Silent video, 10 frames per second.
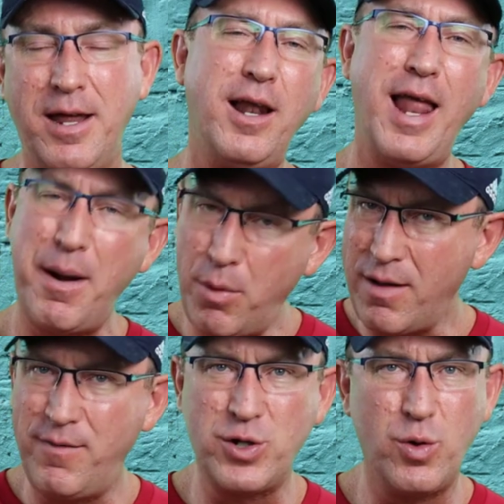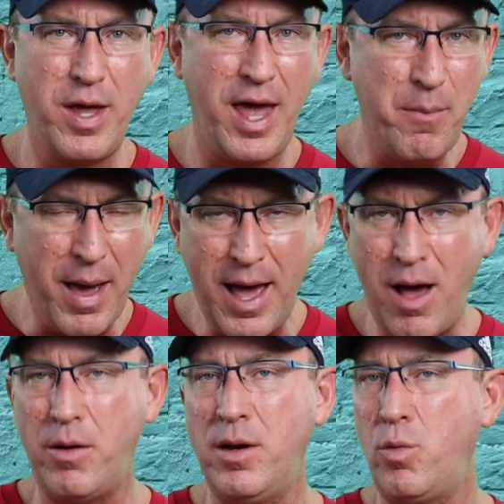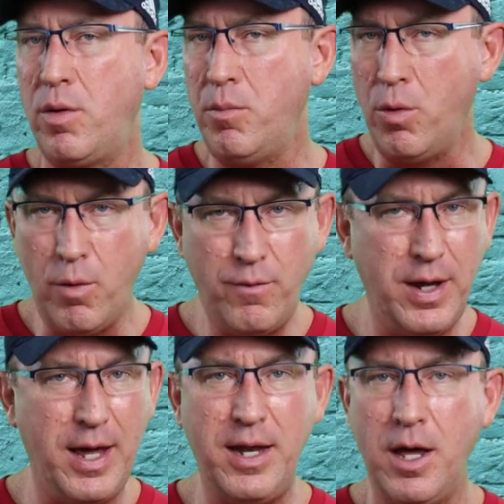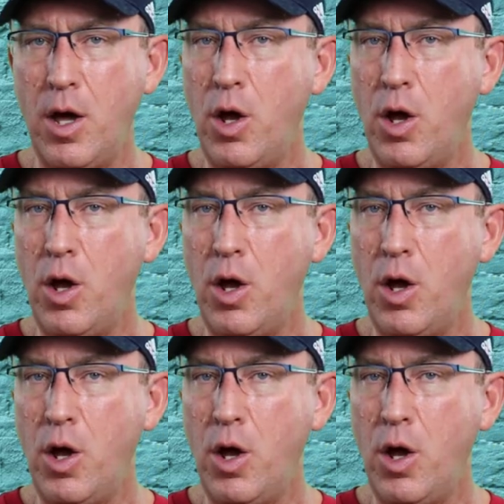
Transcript: And a library official came out and removed it.